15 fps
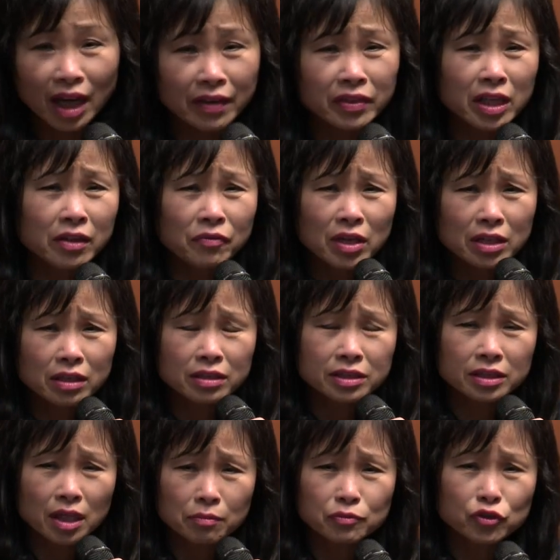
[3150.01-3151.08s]

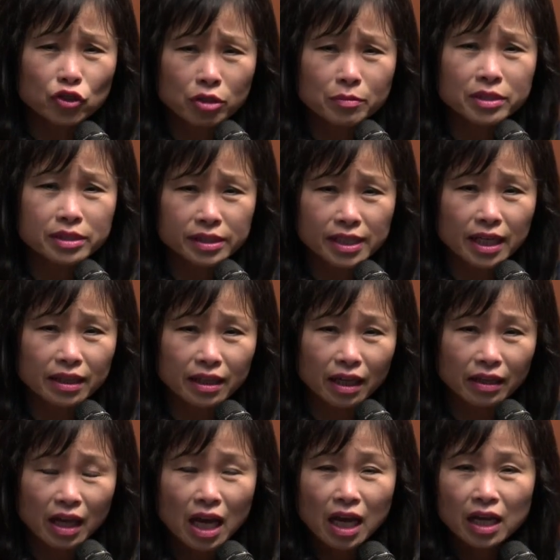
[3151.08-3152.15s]
even some Germans say
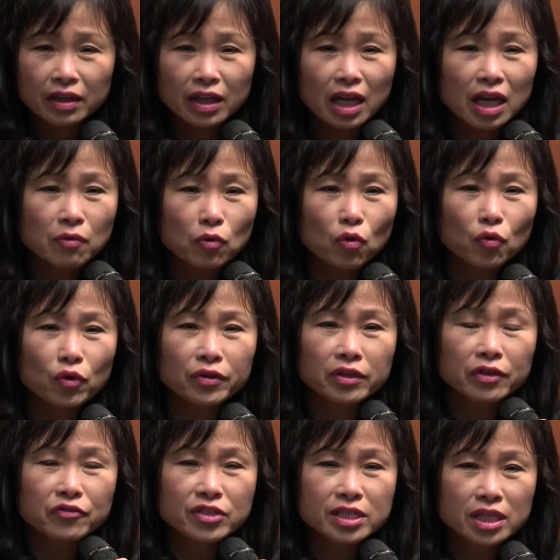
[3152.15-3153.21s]
that they have
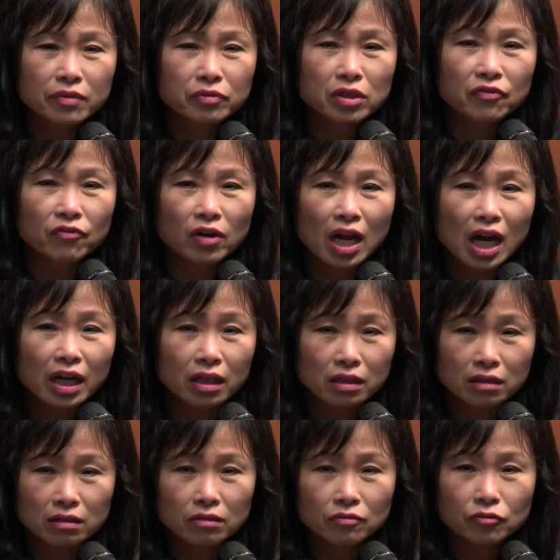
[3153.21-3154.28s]
already received a
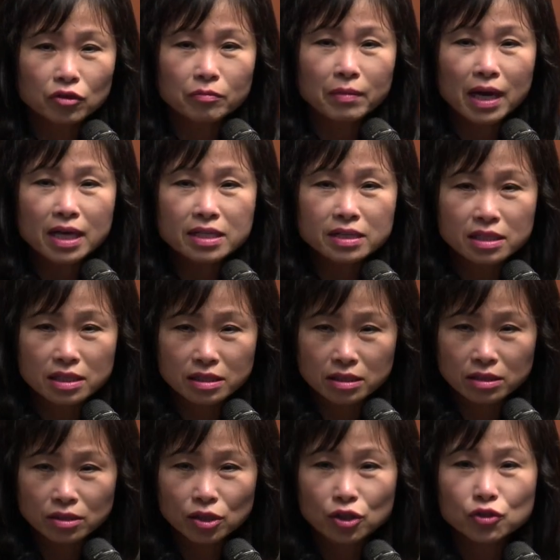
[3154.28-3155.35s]
flyer from
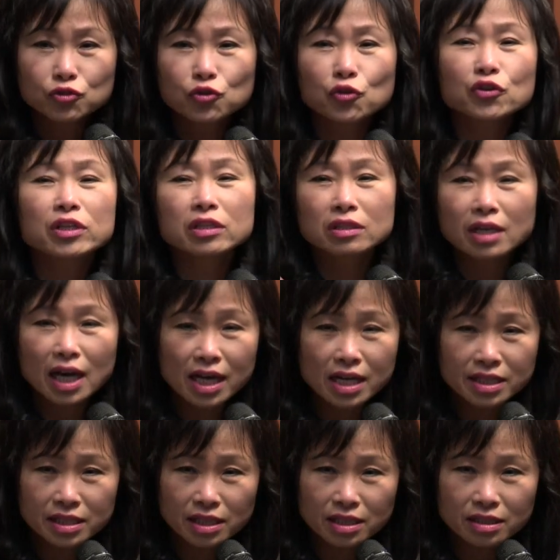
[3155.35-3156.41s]
ISIS, joining the
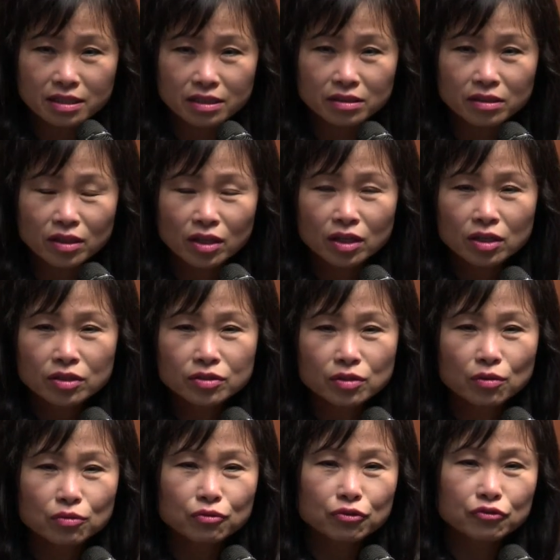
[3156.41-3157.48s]
ISIS.
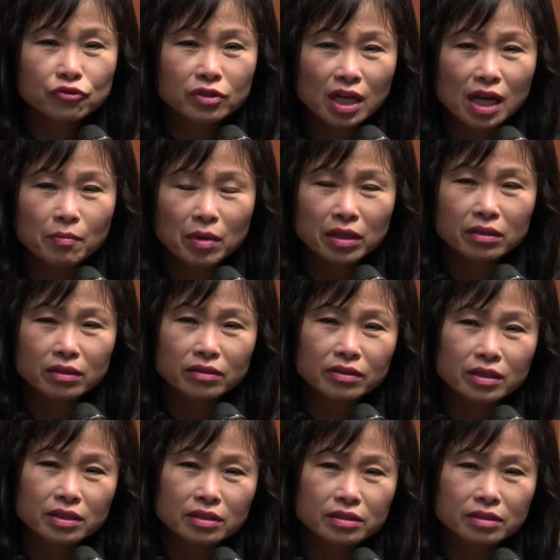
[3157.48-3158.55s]
So could you comment on
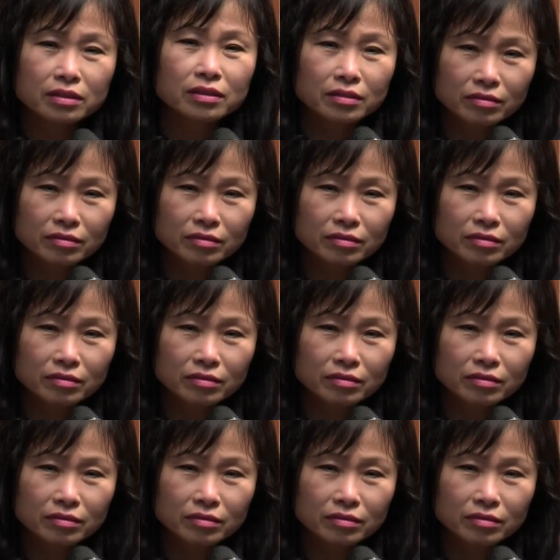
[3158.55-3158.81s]
this